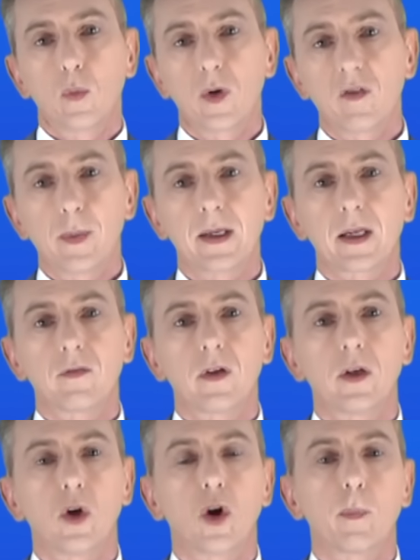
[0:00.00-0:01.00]
We've been
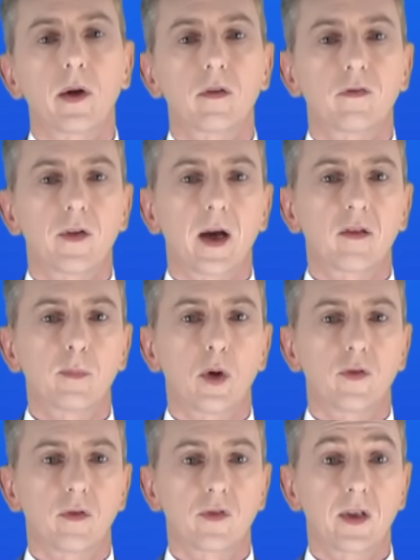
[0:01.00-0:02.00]
given 0.5
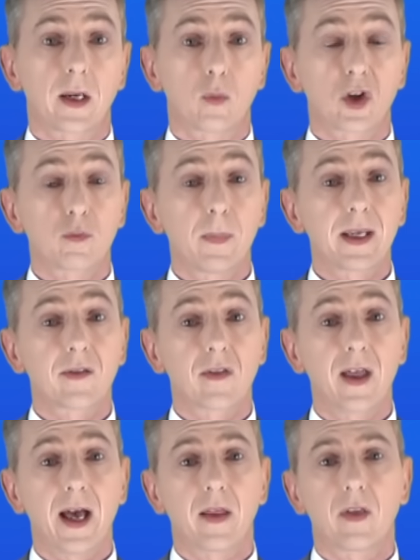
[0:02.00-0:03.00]
moles of zinc, which makes
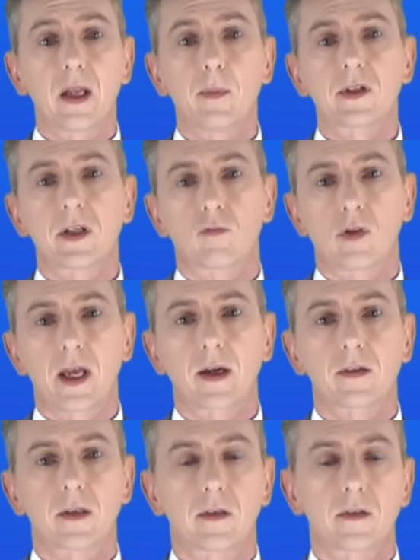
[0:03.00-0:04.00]
that the limiting
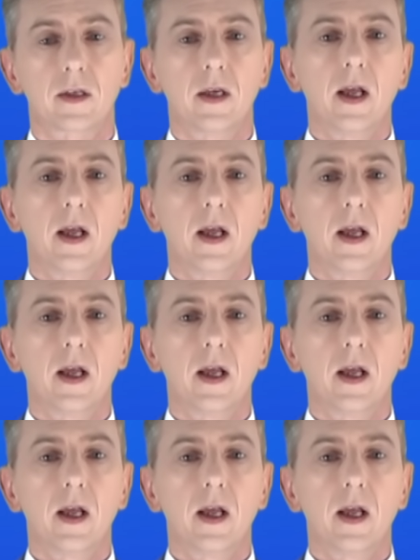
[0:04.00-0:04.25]
reactant.